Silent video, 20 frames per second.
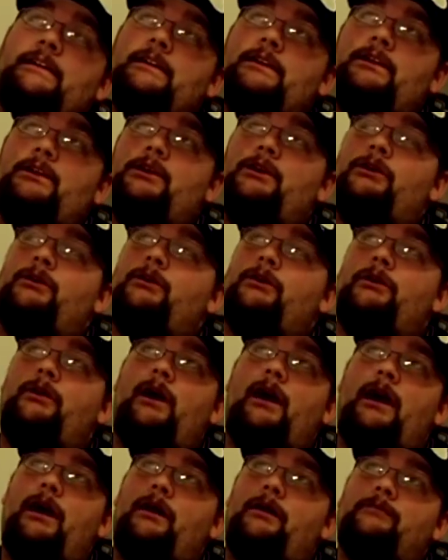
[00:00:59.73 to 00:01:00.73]
you know,
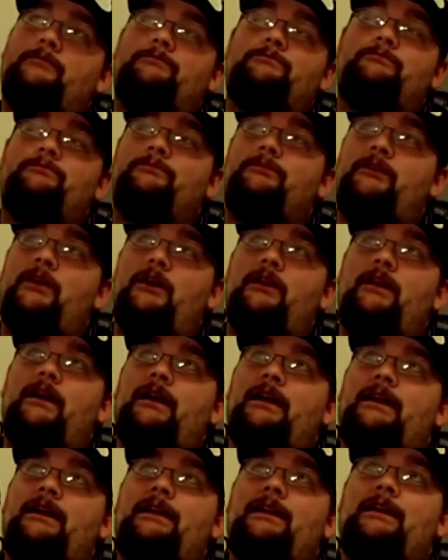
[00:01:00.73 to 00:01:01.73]
I felt
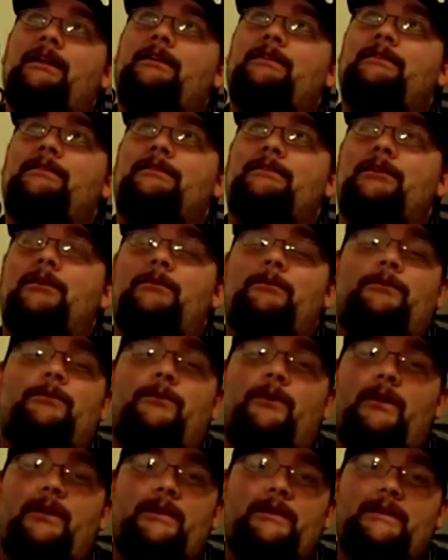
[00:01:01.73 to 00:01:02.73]
like getting something
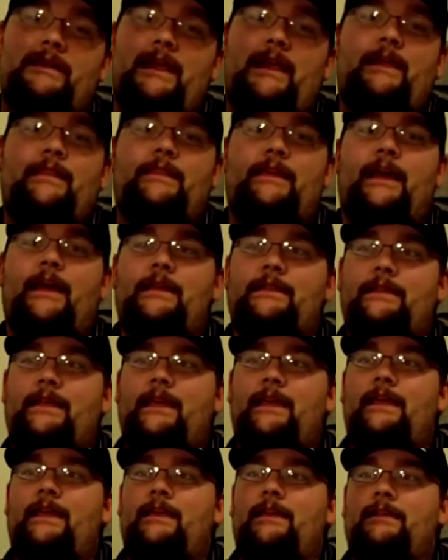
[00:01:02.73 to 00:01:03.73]
fun to take that
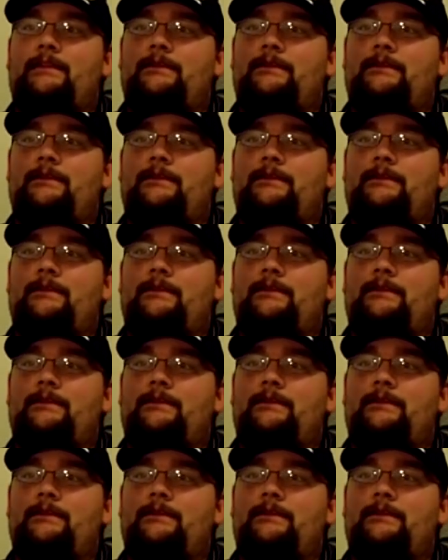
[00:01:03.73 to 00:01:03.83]
day